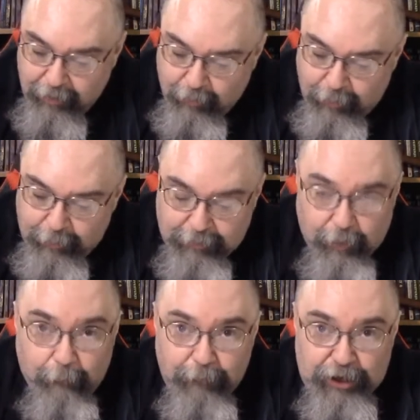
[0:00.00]
Weapons that
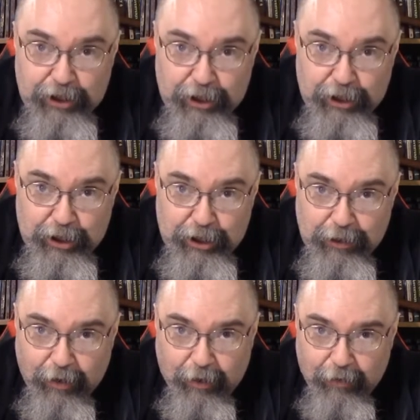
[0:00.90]
go
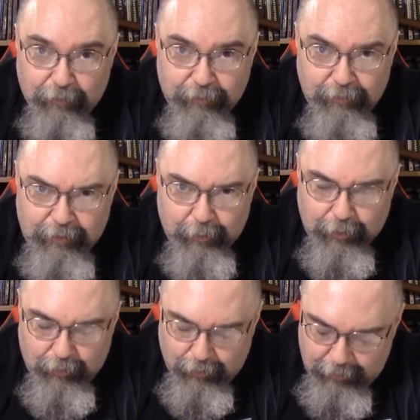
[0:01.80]
are some
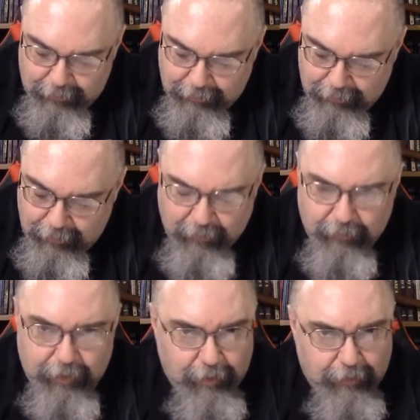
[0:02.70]
of the coolest. Even in
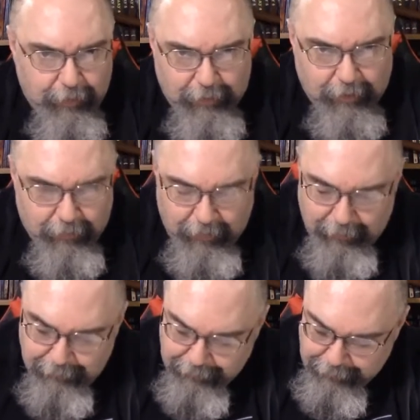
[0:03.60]
video games, I love that.
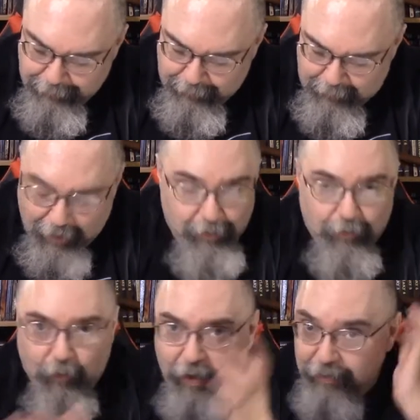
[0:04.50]
I don't
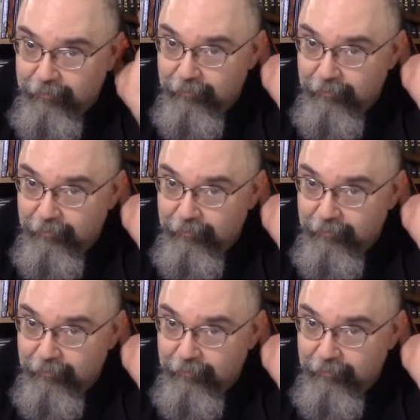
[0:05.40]
know why.